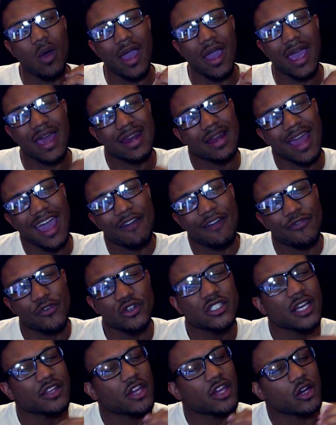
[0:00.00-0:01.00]
And at
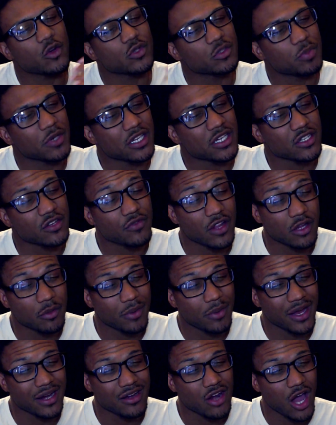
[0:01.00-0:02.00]
first I thought it was being developed
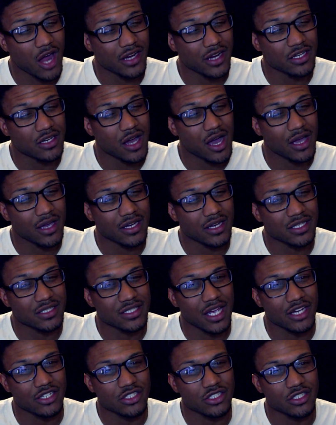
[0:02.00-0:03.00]
by Naughty Dog, and it's
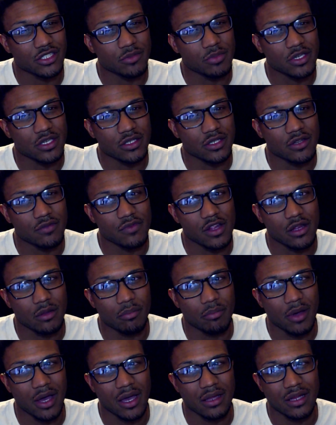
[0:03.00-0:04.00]
actually being
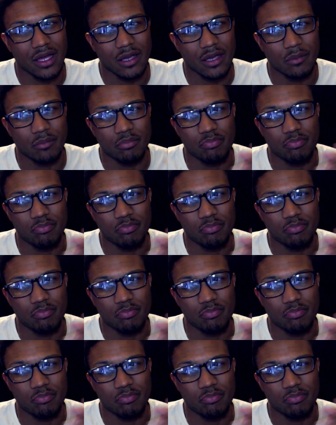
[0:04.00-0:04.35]
developed by like